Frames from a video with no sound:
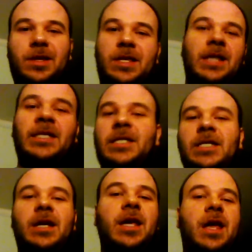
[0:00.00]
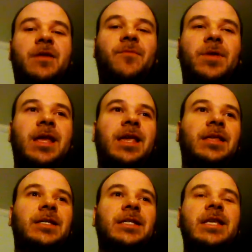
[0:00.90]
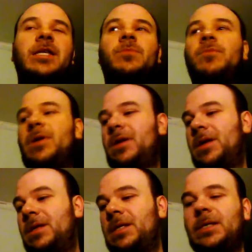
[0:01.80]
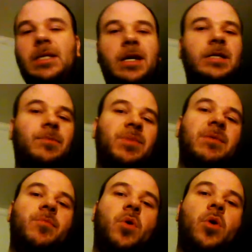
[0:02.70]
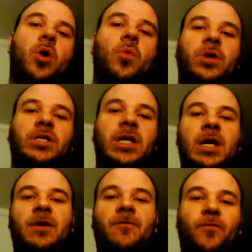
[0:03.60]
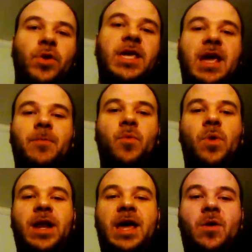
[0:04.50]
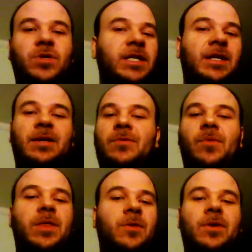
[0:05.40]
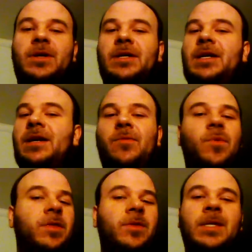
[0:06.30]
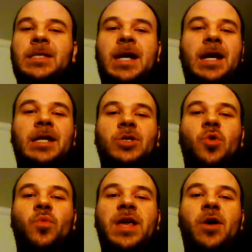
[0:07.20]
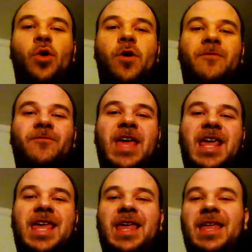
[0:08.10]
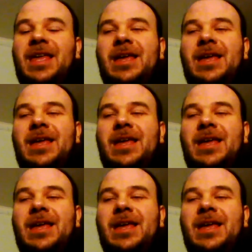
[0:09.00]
This is kind of ridiculous. These kinds of people always freak everyone out, whether the signings are real or fake.